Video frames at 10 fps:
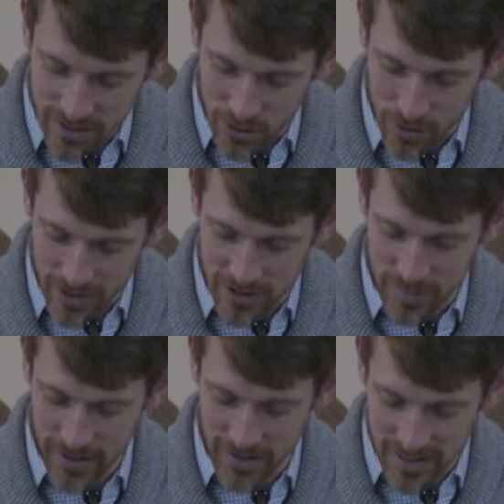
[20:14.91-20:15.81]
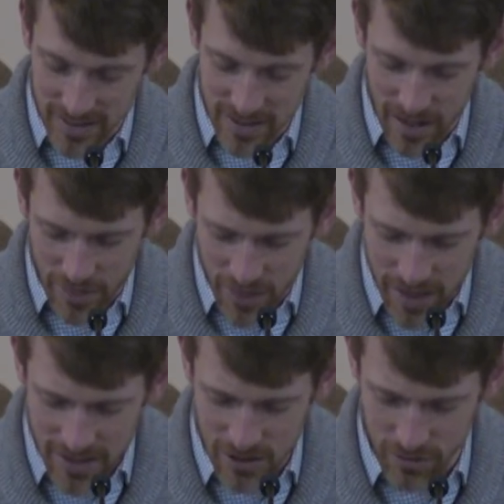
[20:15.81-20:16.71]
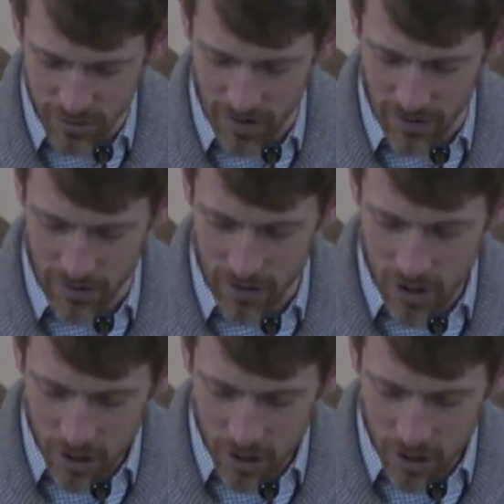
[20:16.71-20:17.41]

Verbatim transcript: in the Holy Spirit and said, I thank you, Father,